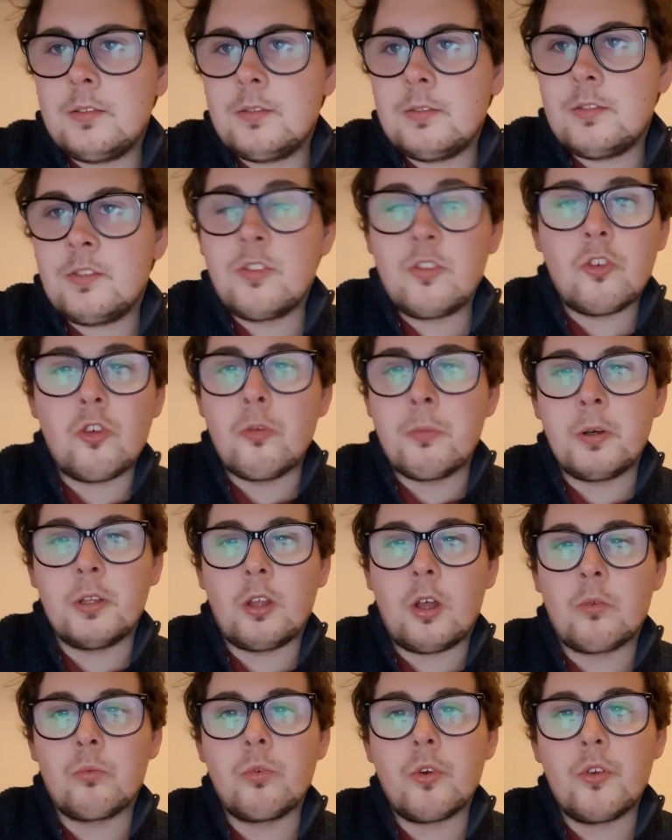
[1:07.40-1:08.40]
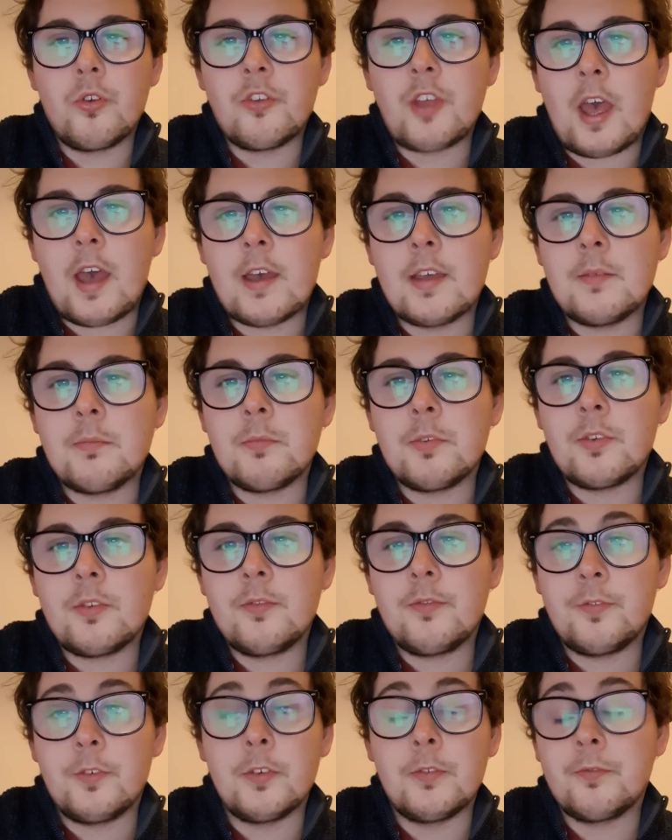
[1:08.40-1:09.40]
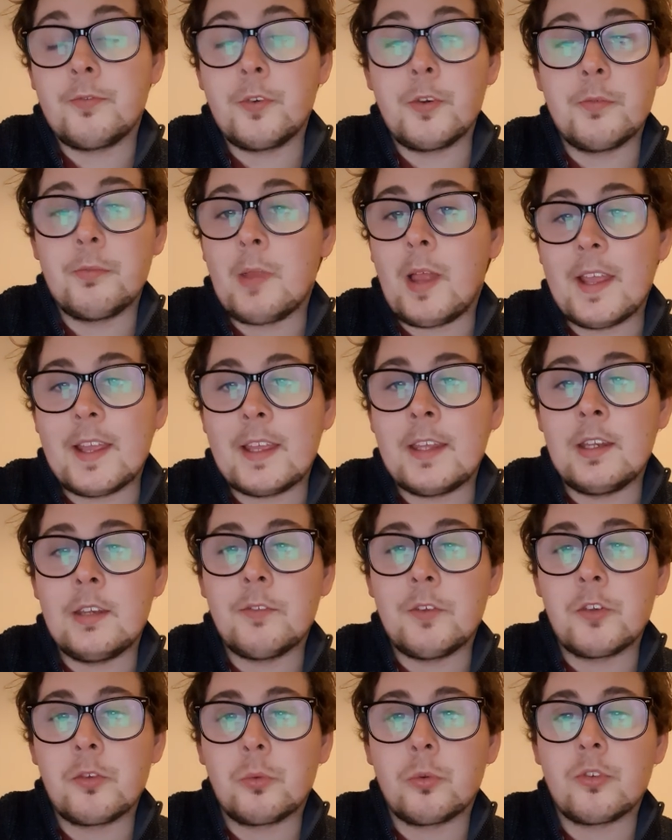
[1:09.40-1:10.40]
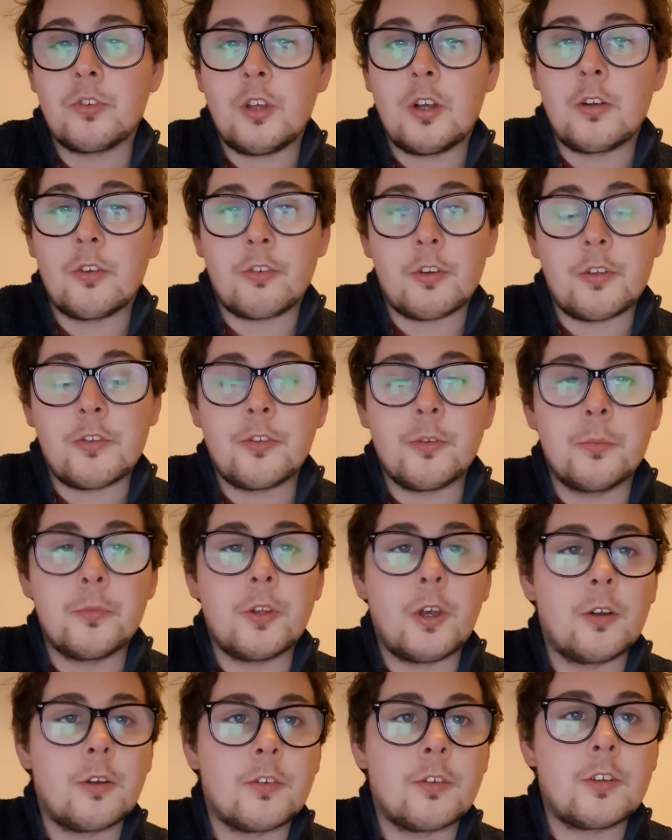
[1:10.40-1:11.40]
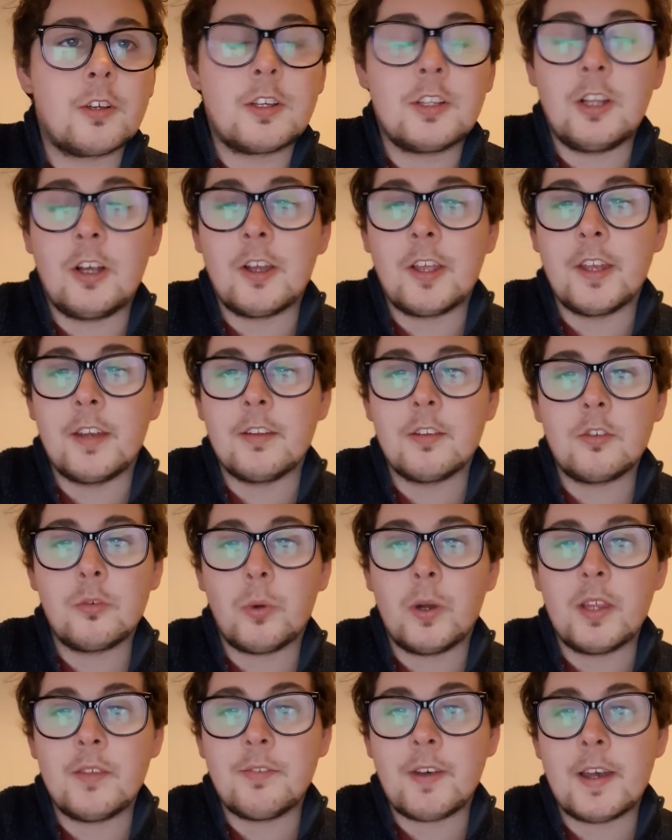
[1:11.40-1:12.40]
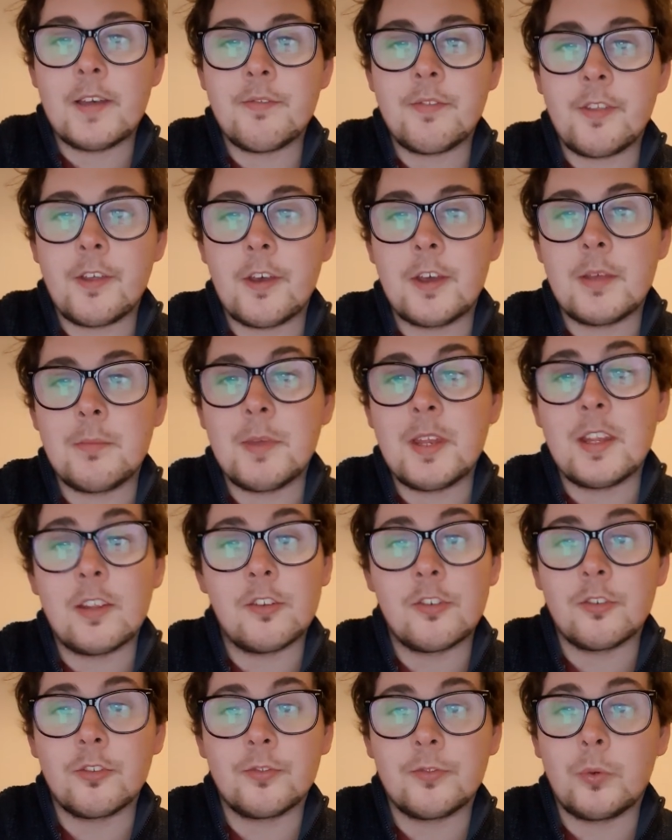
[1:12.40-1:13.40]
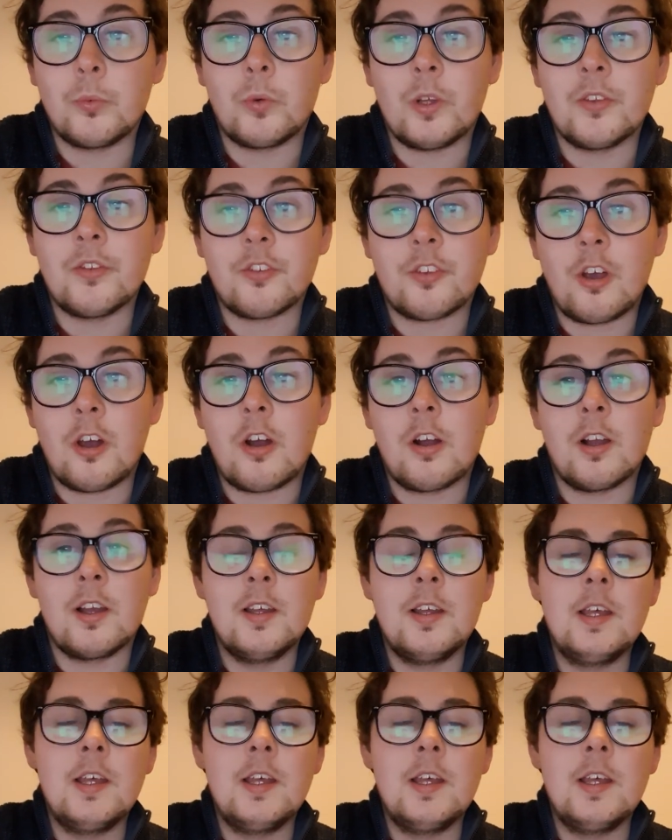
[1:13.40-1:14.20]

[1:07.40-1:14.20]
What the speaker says: super long run times for like individual songs. Some songs clocking at 25-30 minutes just for one song,